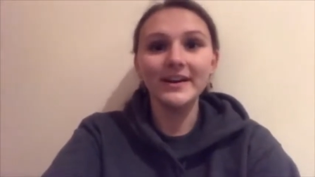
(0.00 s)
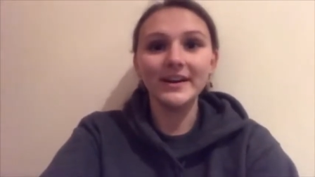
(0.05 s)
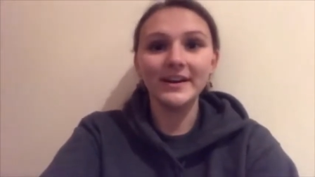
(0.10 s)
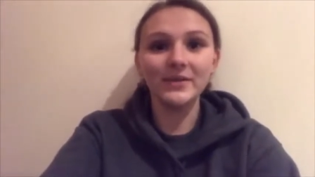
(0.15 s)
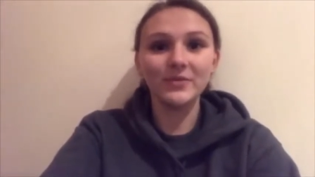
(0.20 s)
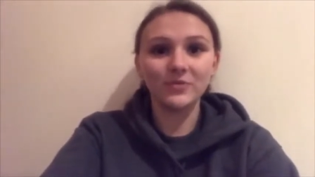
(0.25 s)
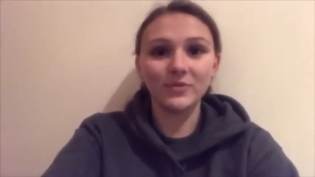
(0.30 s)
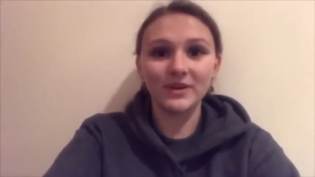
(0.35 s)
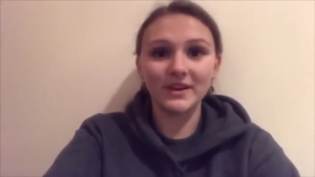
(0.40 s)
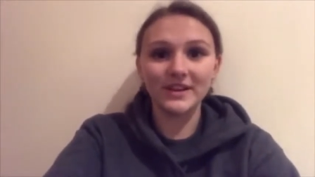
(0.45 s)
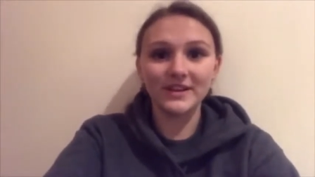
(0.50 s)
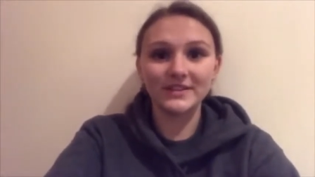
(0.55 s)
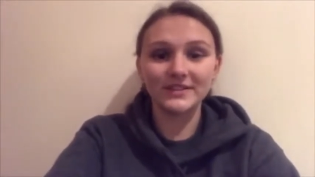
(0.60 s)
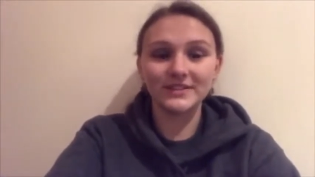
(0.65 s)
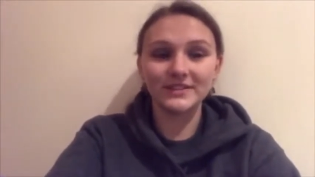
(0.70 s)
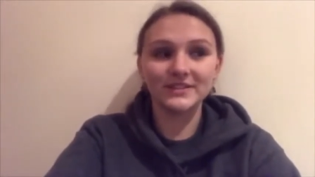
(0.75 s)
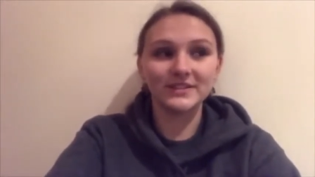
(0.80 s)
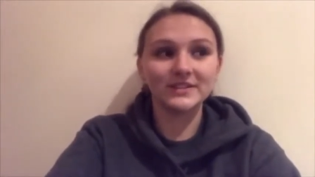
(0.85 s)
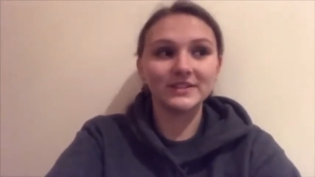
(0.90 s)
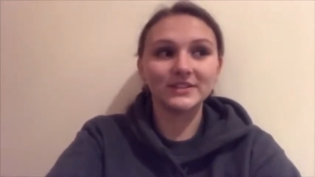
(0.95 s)
It
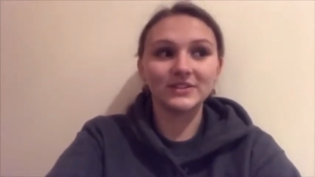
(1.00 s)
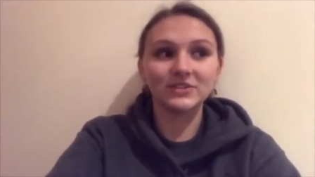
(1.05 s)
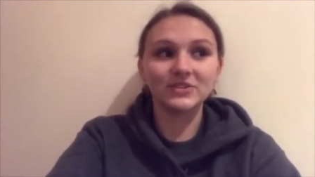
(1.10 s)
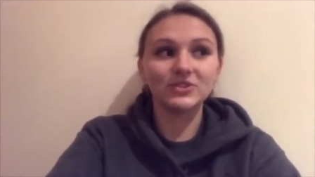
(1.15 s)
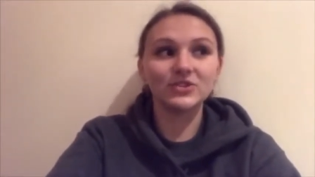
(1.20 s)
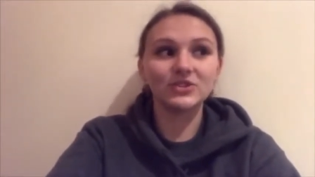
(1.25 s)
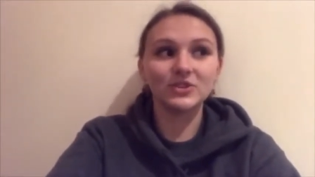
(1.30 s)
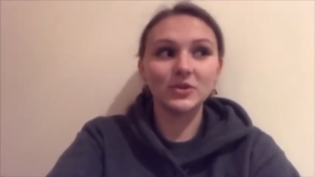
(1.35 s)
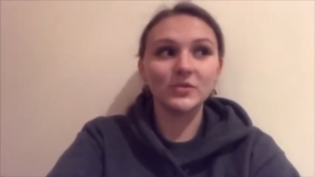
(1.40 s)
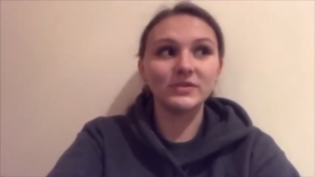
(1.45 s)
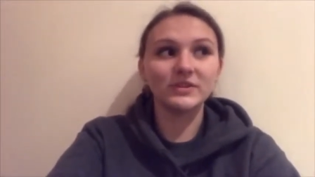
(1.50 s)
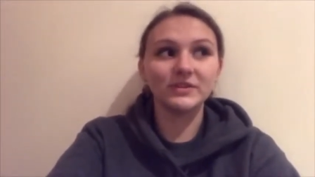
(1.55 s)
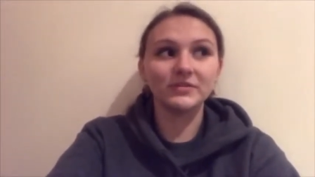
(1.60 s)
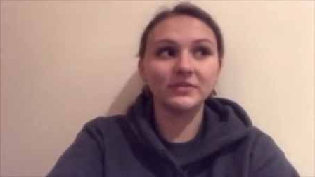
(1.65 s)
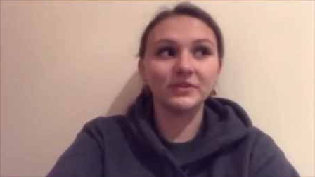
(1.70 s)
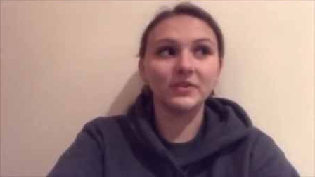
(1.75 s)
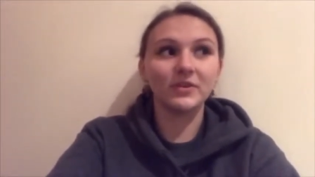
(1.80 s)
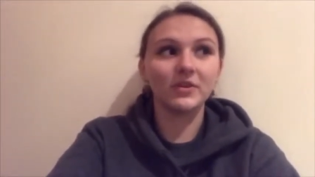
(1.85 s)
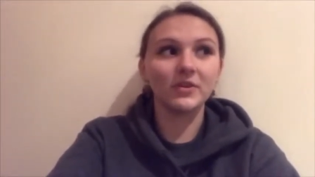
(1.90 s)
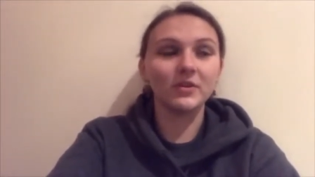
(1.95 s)
was so
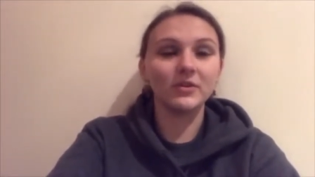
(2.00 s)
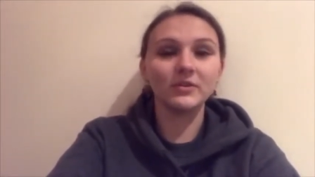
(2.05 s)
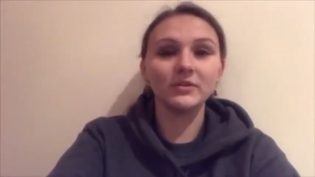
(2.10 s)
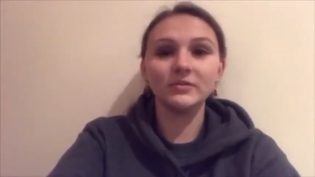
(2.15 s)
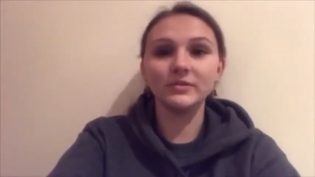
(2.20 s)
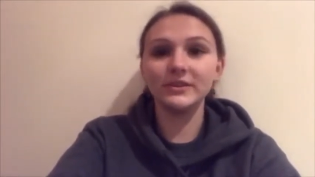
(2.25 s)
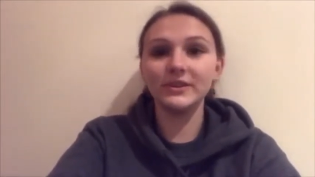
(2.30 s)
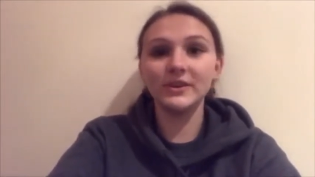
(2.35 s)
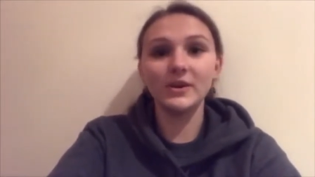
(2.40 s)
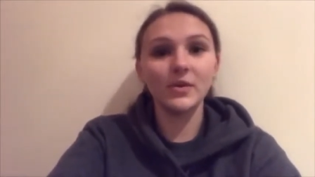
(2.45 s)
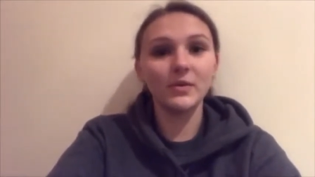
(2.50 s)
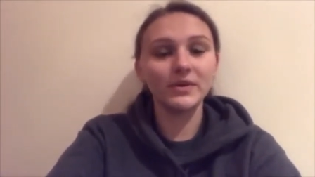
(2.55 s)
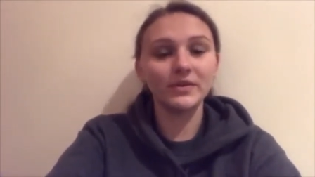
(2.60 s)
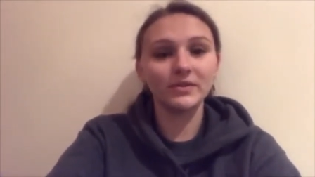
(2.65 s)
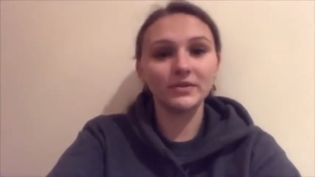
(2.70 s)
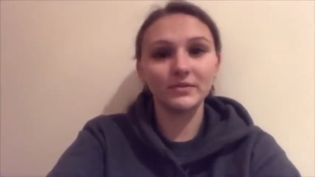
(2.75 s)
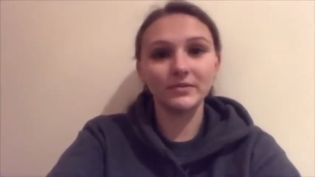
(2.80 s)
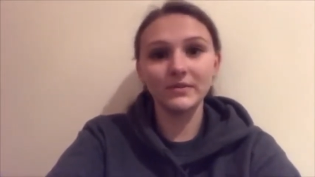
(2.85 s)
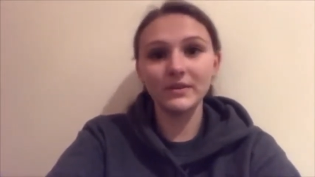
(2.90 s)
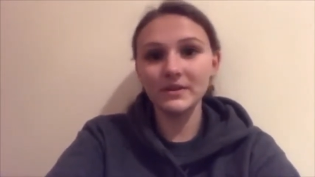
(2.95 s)
difficult, you know, with
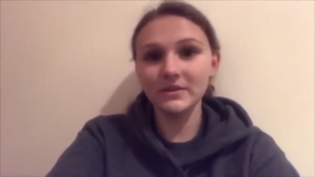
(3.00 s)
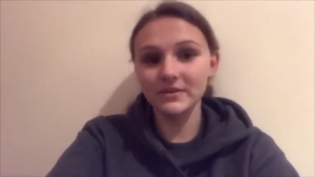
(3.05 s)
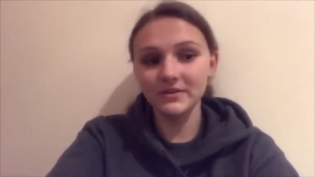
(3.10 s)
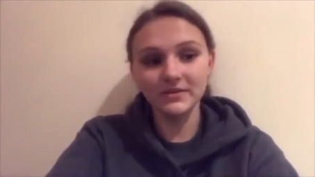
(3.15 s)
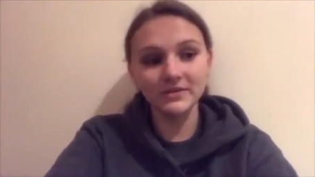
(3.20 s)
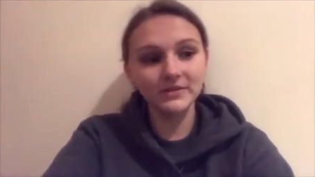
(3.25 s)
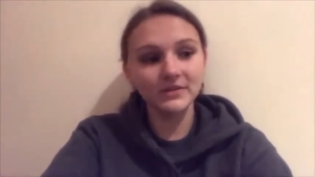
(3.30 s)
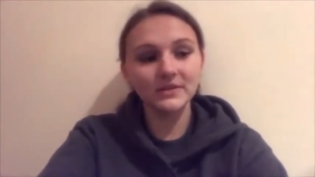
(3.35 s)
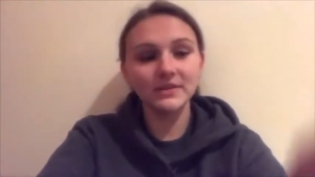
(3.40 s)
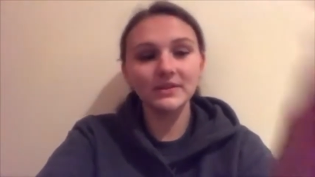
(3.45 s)
the field.